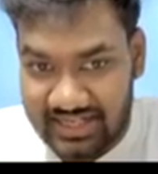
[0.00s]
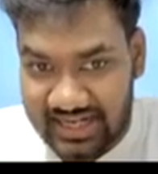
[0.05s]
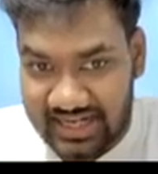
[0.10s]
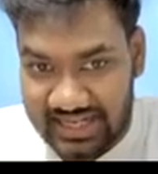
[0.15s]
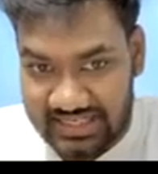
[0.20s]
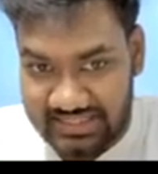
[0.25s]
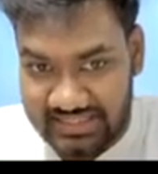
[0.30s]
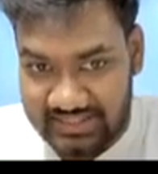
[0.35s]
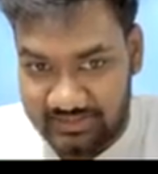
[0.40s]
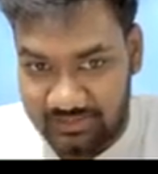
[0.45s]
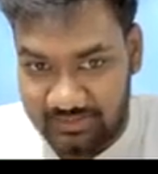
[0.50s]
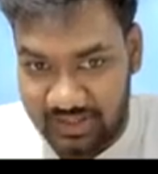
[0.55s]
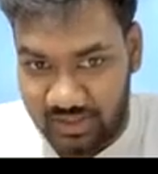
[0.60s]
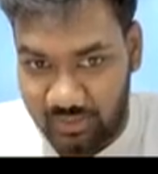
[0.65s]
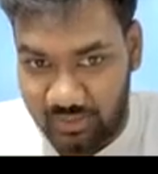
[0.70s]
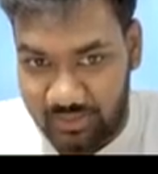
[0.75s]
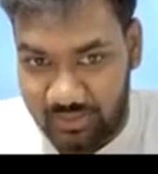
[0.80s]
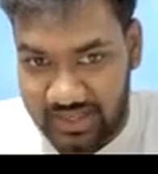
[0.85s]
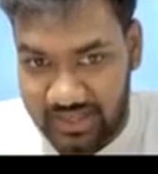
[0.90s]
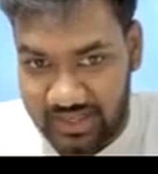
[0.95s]
range
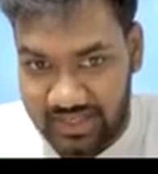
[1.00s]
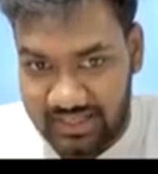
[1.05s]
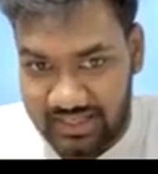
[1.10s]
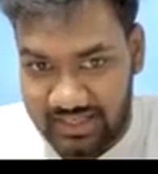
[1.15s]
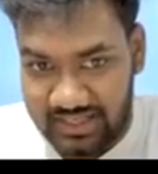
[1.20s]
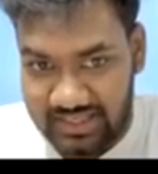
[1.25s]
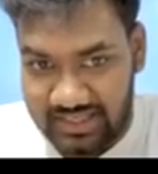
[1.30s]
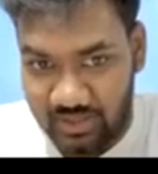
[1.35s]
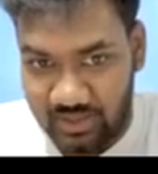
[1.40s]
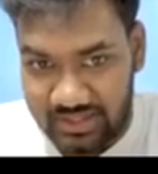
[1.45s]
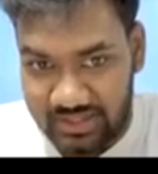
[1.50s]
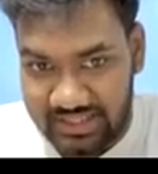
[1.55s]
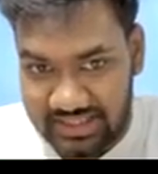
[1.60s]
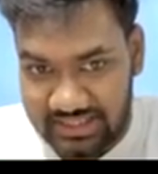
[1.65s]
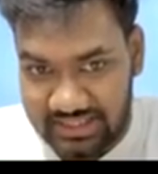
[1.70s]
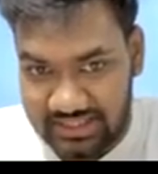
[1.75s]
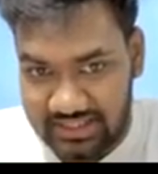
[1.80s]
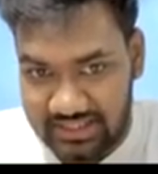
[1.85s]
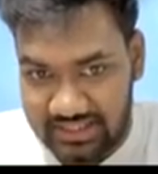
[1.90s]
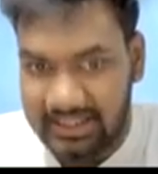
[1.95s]
between here to
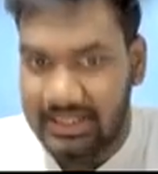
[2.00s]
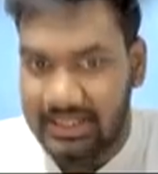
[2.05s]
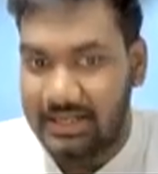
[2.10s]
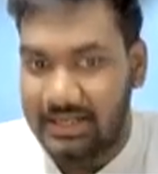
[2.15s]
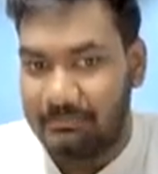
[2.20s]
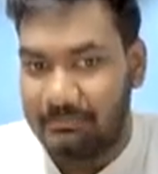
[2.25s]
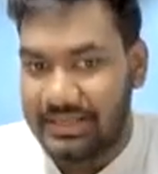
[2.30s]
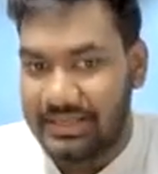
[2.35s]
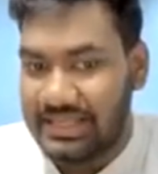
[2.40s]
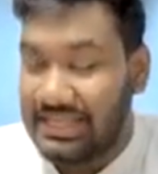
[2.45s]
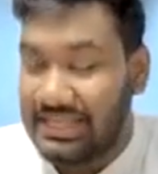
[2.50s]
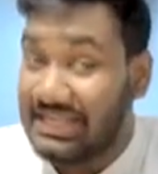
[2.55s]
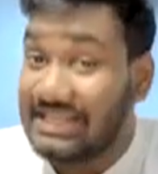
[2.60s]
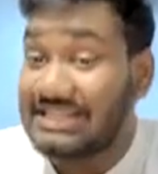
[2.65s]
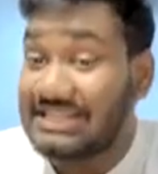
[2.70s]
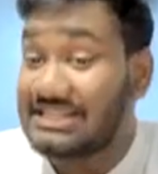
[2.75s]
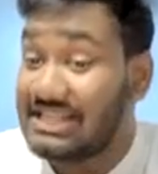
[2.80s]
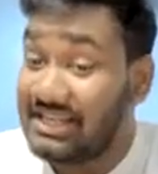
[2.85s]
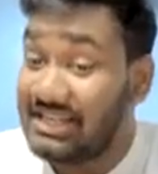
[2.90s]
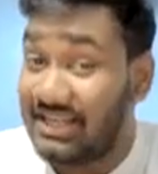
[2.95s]
here, PED
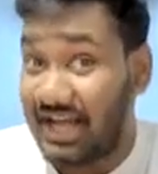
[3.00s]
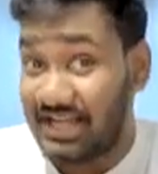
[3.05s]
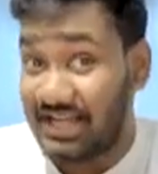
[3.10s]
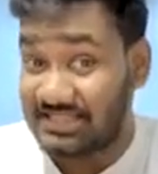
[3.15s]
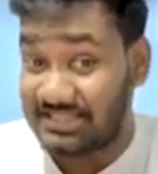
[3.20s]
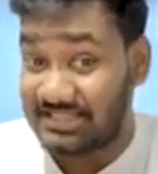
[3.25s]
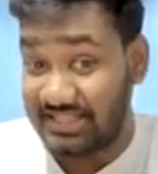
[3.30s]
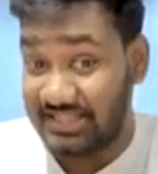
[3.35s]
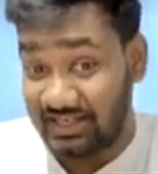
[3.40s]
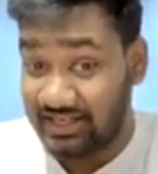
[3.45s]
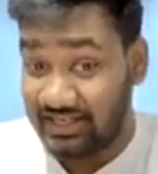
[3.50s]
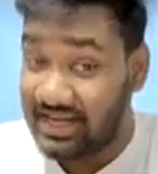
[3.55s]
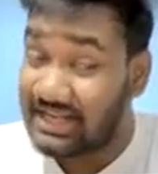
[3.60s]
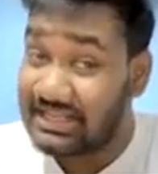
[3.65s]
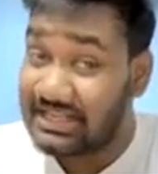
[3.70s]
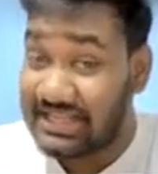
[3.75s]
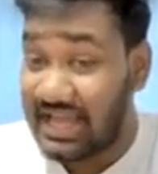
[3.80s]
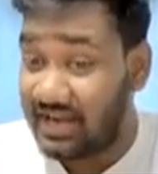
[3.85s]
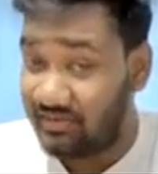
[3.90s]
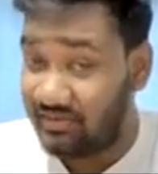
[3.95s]
is elastic,
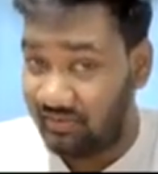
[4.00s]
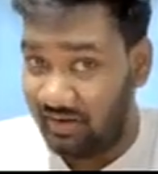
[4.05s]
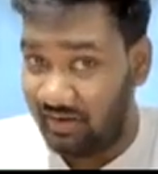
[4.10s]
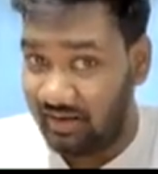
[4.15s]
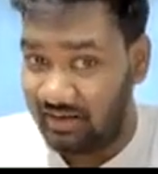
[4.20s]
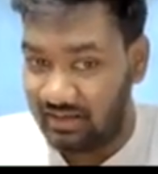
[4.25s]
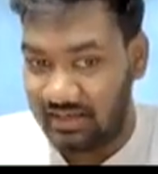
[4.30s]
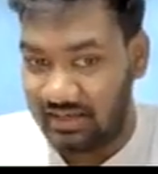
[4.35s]
greater than 1.